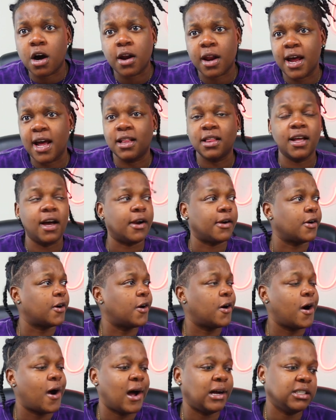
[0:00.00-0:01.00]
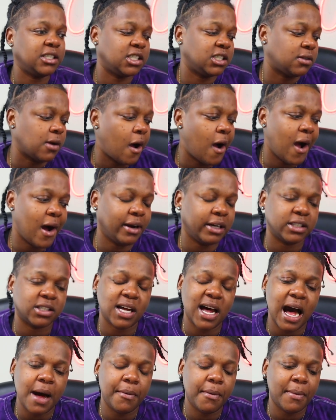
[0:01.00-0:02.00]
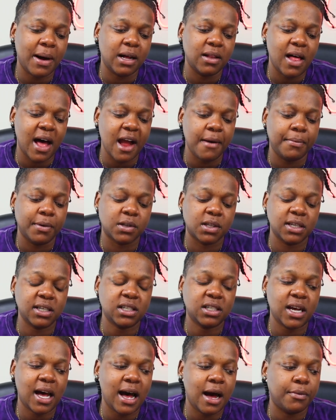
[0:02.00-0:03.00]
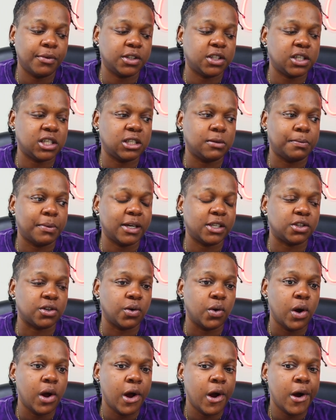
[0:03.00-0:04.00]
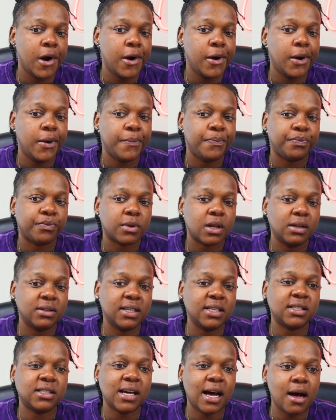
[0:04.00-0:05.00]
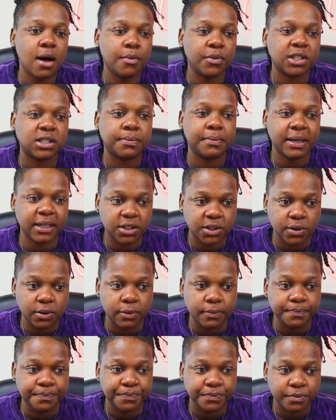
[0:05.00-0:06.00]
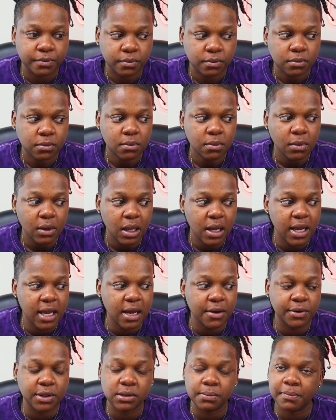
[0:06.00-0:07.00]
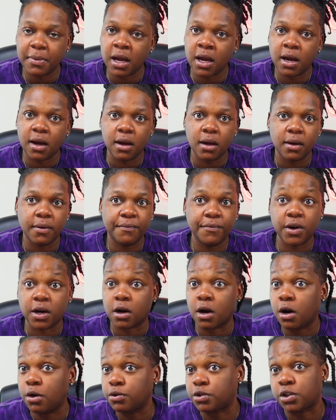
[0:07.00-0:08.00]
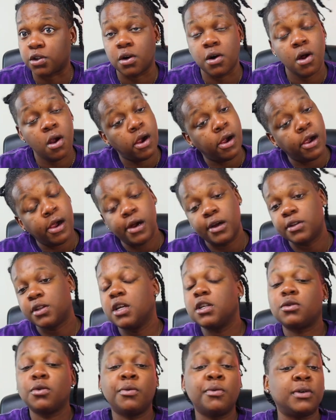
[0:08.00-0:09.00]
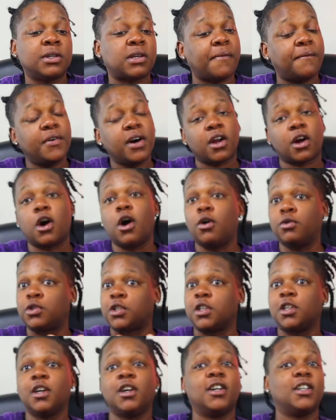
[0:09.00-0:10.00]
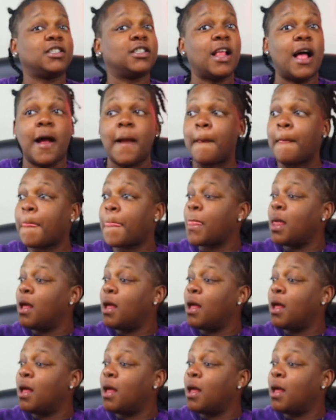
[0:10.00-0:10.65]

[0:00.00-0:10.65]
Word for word: go to Atlanta, girl, I just had a time of my life. But this time was just special. This time was special. It was, man, for the culture. This one was for the culture, cuz, like,